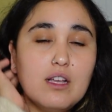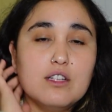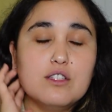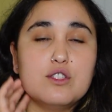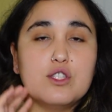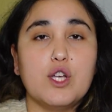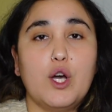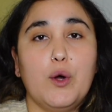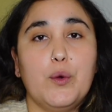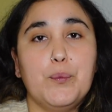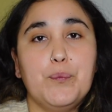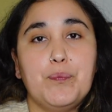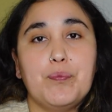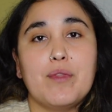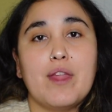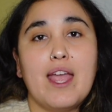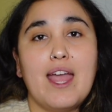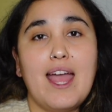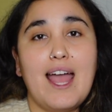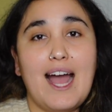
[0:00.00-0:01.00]
So
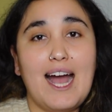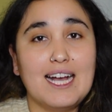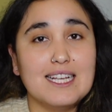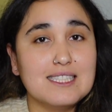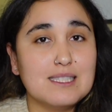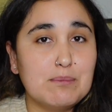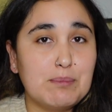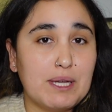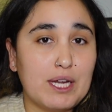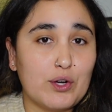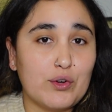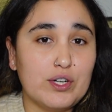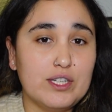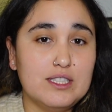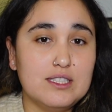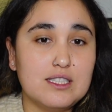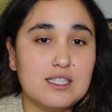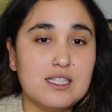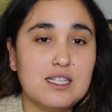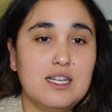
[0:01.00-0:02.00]
as a
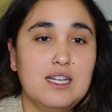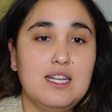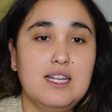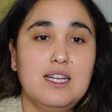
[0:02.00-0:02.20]
parent,